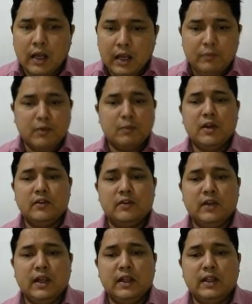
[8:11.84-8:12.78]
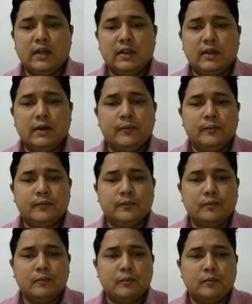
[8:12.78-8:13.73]
If somebody is saying that the
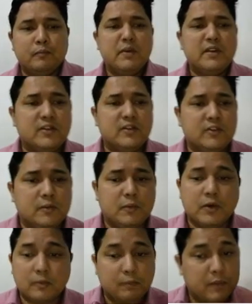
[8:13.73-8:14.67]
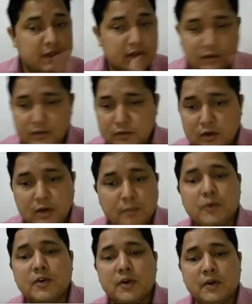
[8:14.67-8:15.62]
business is a project, business is not a
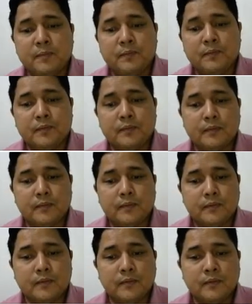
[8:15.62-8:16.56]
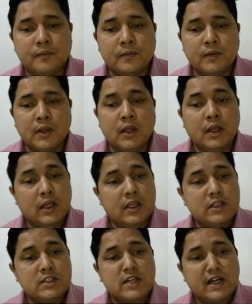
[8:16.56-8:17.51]
project.
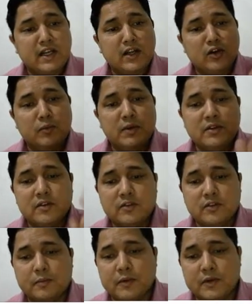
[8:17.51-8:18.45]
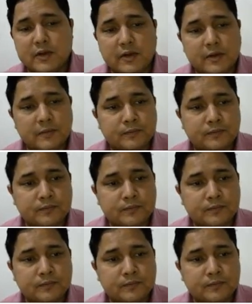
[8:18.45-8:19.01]
Starting a new business is a project.